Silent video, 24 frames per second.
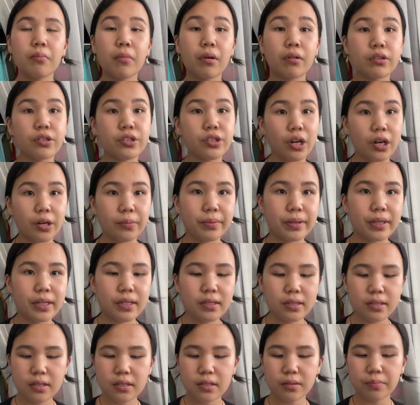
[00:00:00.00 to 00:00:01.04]

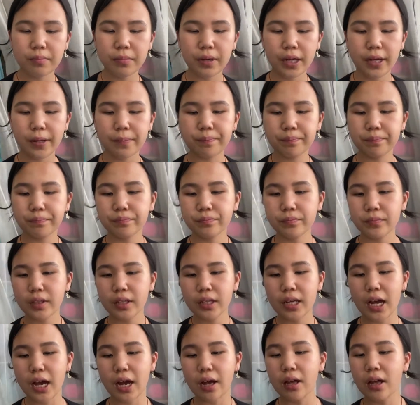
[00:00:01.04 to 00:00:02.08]
sharpies but
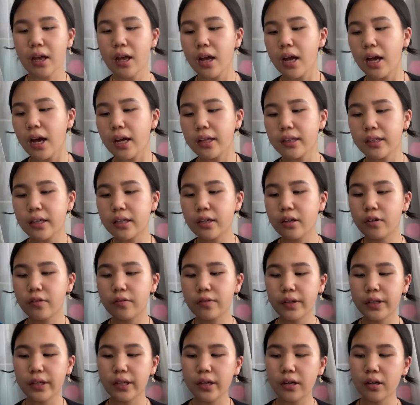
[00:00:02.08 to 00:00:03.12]
yeah and then
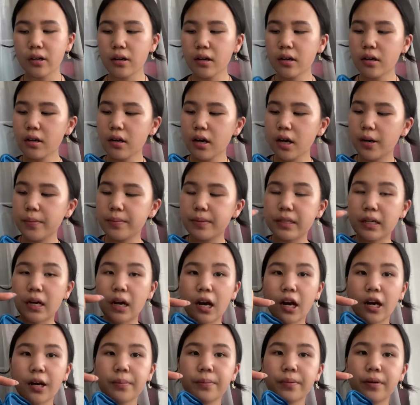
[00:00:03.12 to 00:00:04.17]
over here up
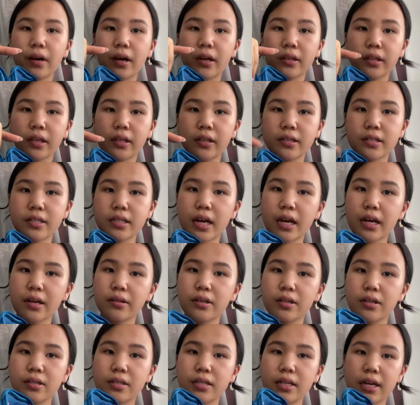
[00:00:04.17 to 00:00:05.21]
top on the other side
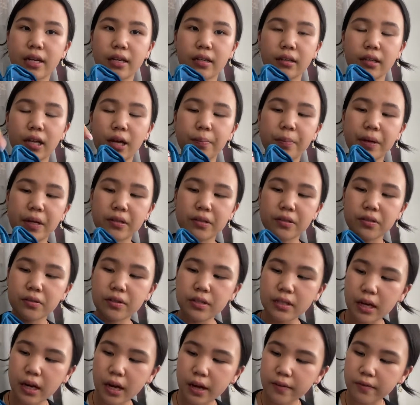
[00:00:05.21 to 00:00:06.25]
there's like lead
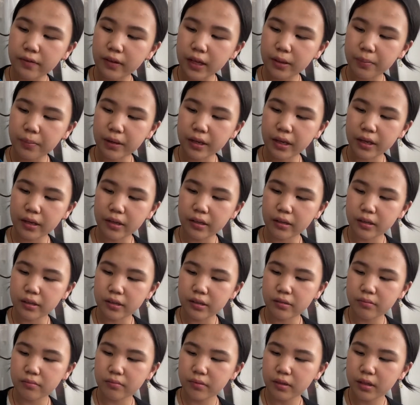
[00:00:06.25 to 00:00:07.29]
pencils I have like many
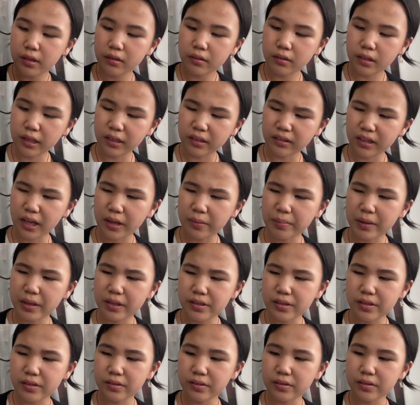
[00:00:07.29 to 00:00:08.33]
other like lead
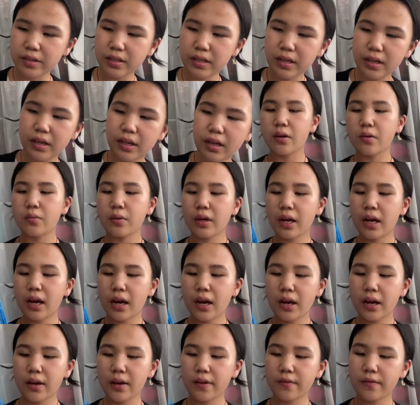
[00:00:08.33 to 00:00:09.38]
pencils we
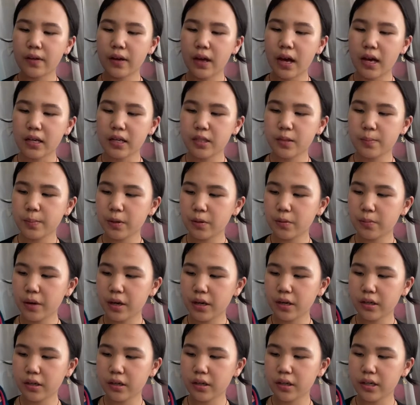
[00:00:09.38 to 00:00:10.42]
have expo
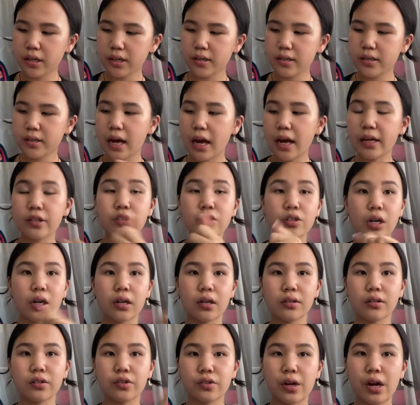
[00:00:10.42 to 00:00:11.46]
markers like dry,
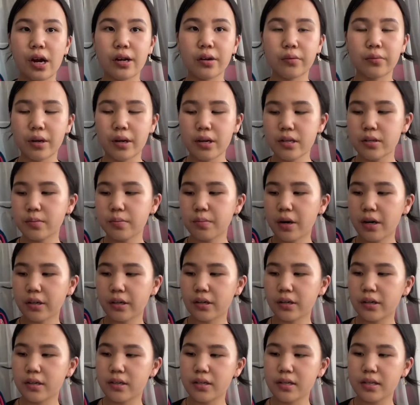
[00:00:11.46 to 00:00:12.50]
and dry erase
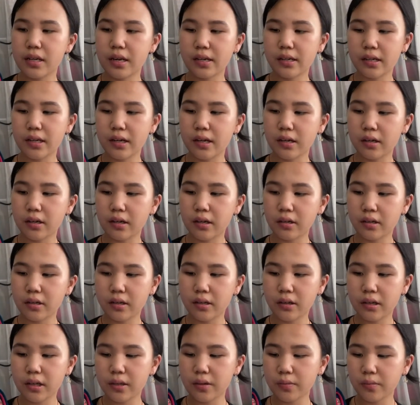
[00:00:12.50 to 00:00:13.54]
markers and then another
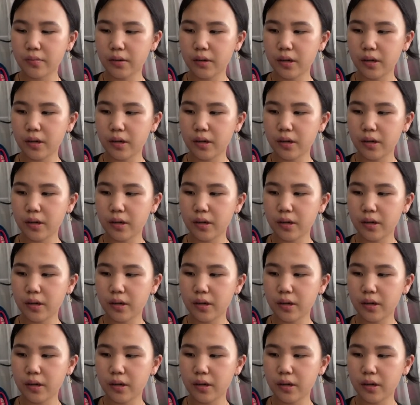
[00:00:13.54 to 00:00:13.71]
thin